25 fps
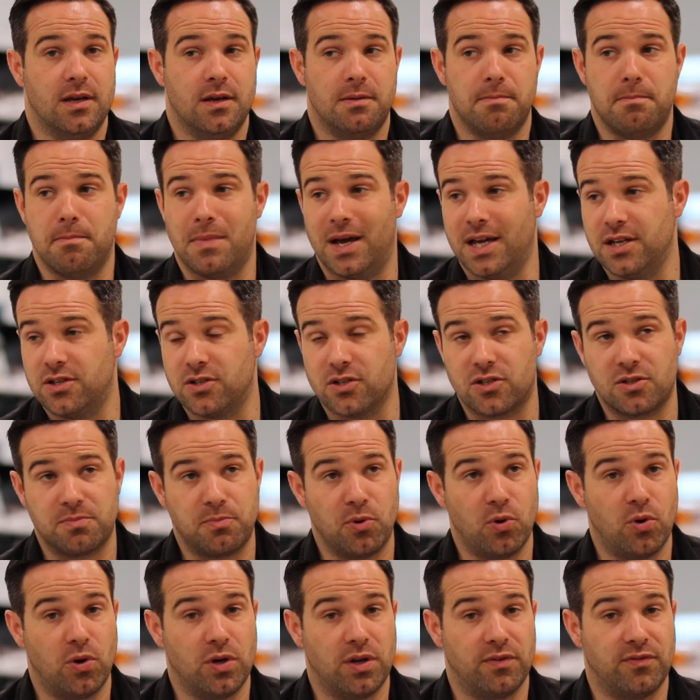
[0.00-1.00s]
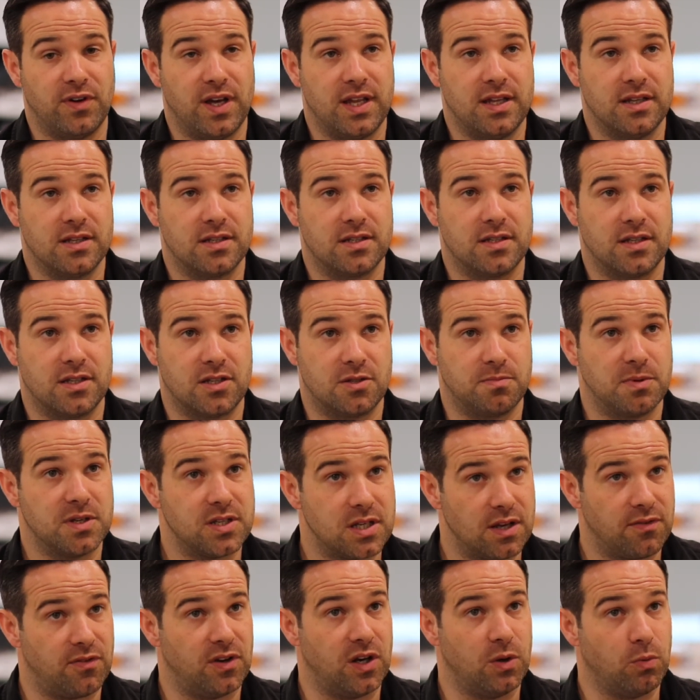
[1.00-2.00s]
major sporting events and
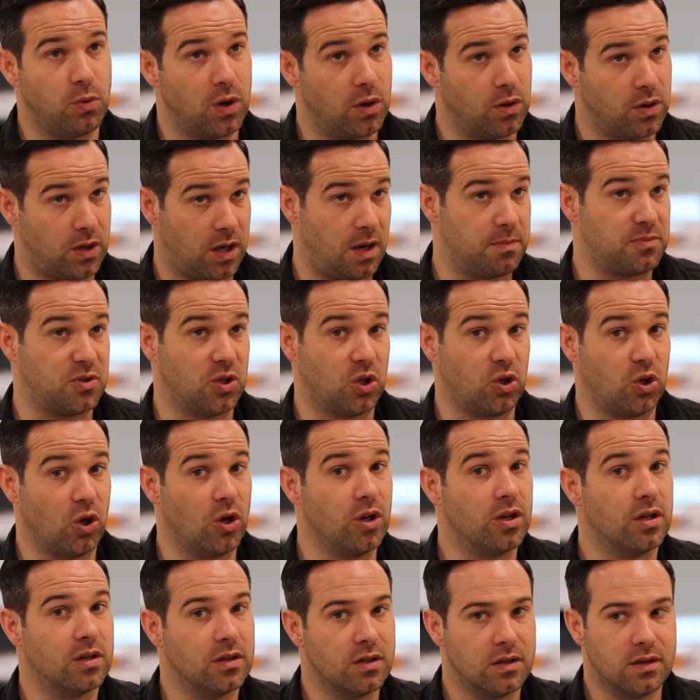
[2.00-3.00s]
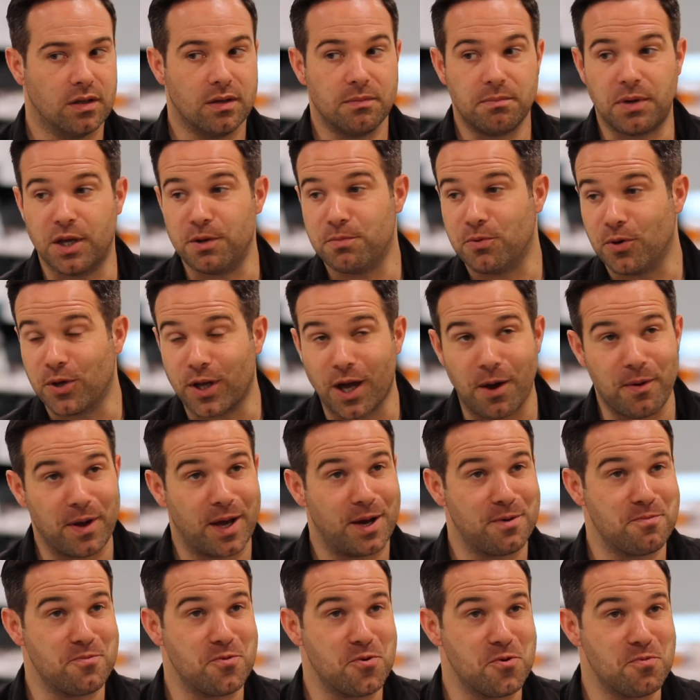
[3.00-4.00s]
specifically World Cups are good. People go
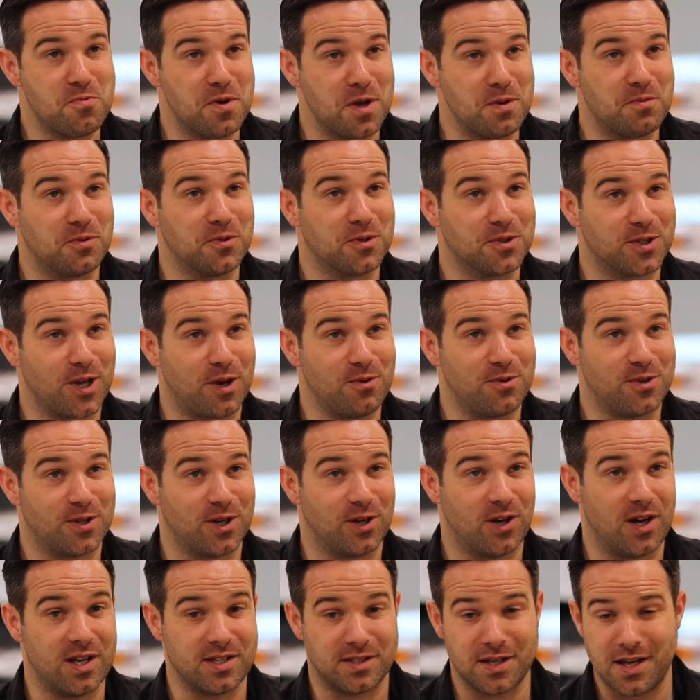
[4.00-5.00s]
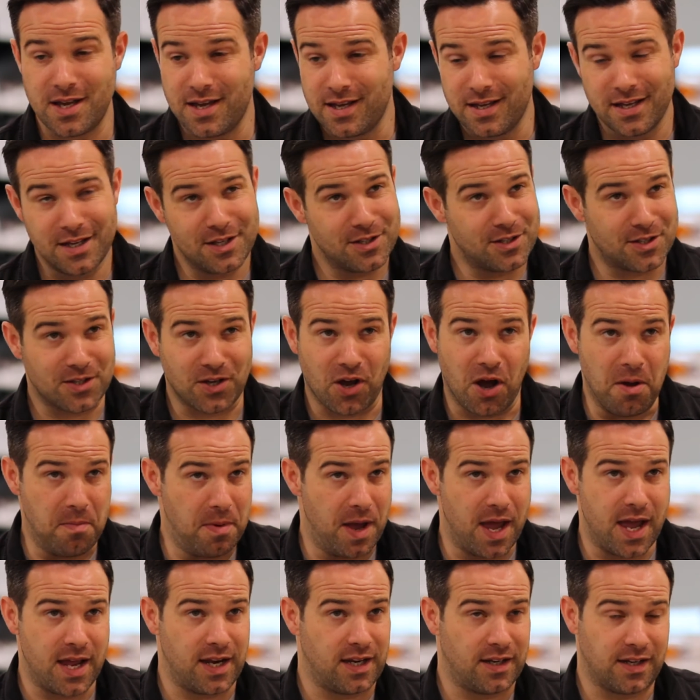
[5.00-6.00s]
out more, people socialise. Sky
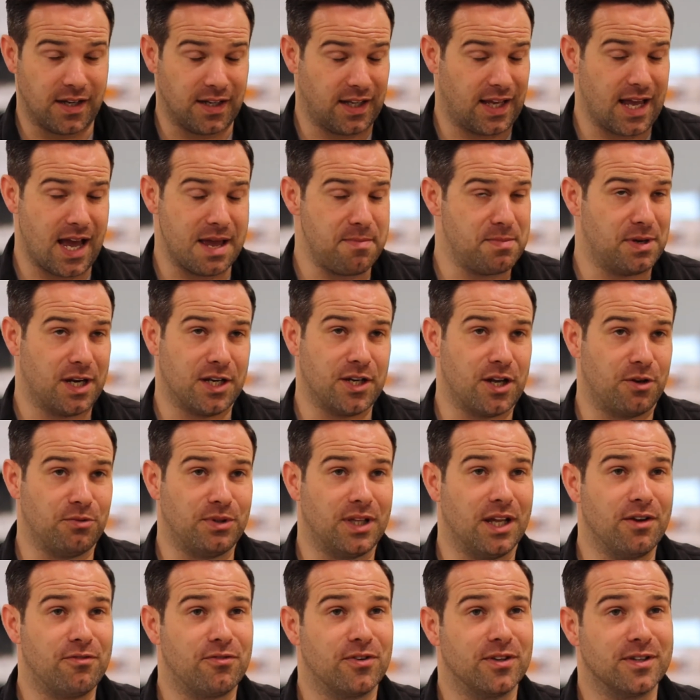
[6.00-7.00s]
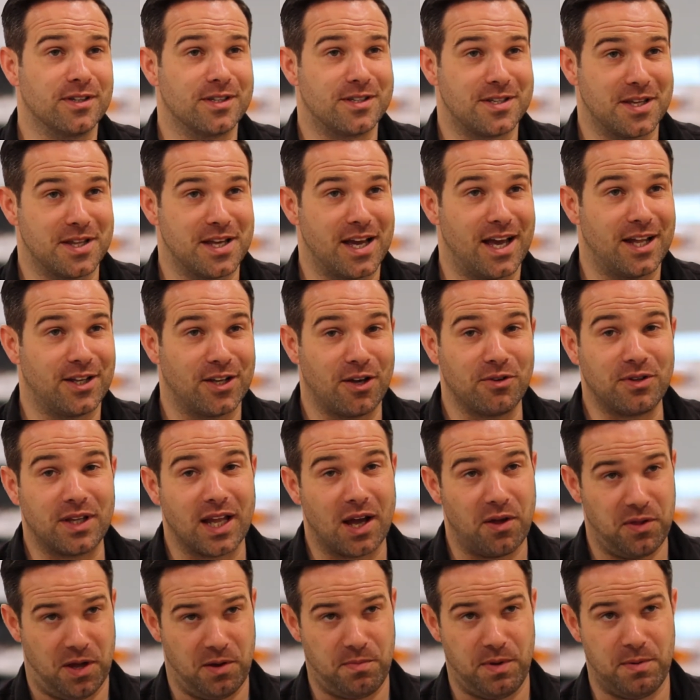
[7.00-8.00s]
Betting and Gaming are no different to that. No
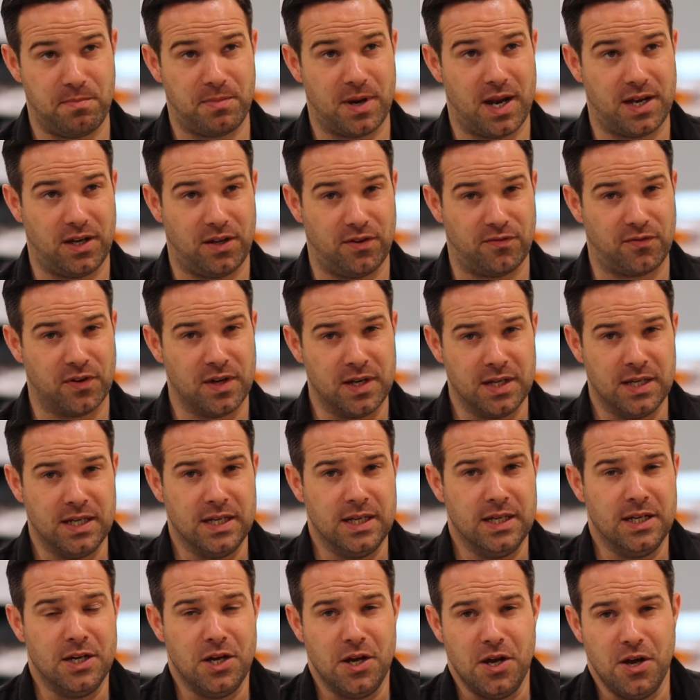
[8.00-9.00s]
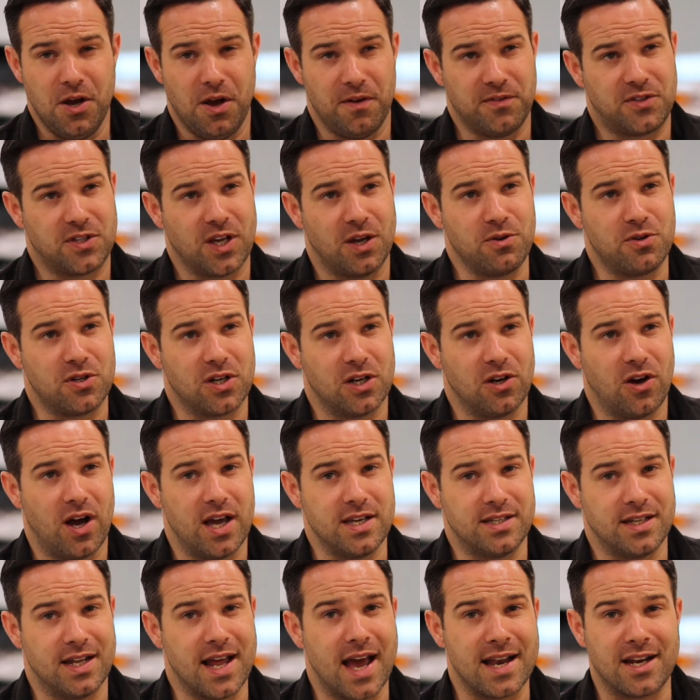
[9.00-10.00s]
doubt there'll be plenty of
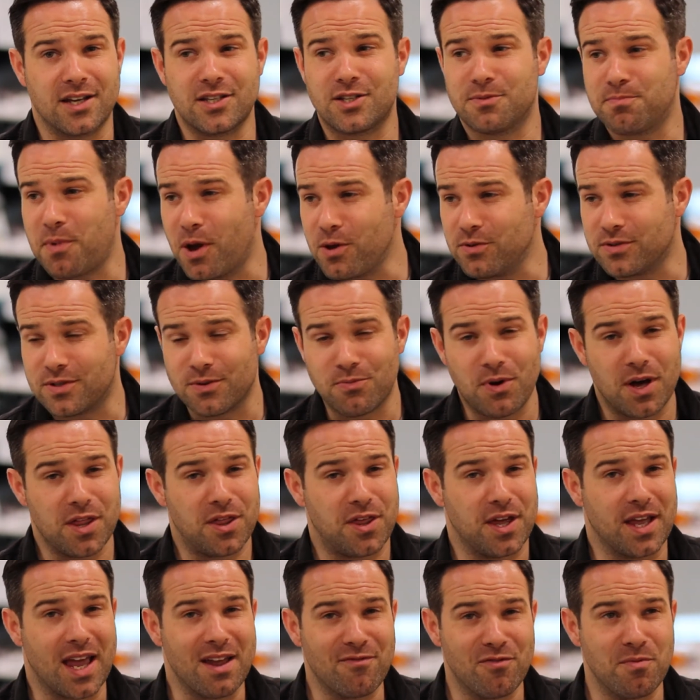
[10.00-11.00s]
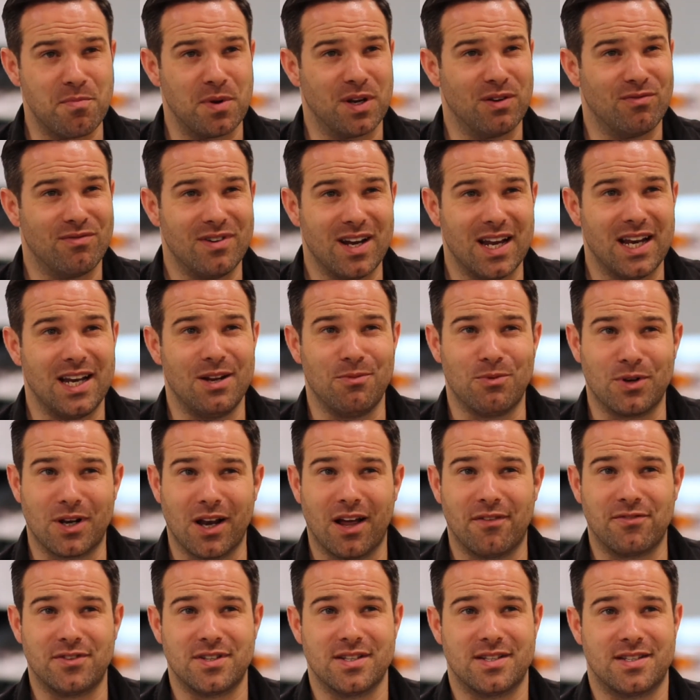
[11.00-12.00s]
socialising, and I suppose the one thing everybody really would
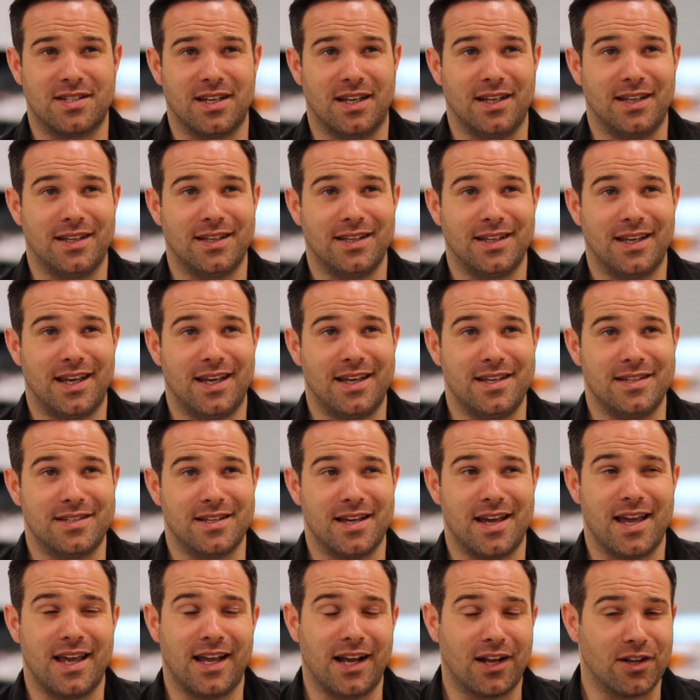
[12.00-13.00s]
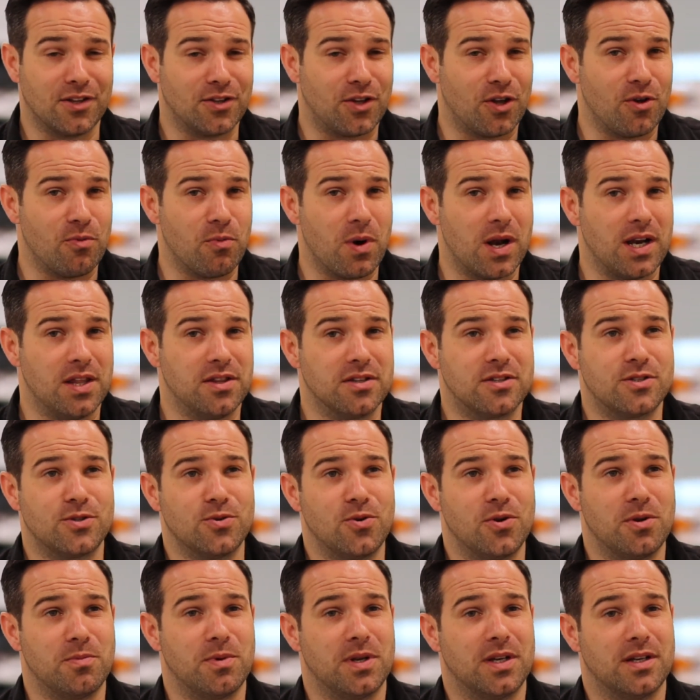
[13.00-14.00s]
love to see is England doing well in the
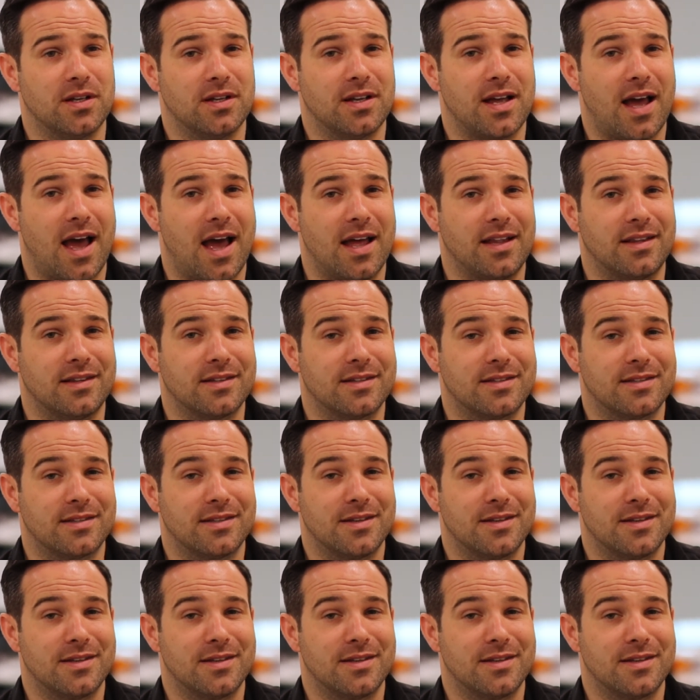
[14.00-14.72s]
tournament. And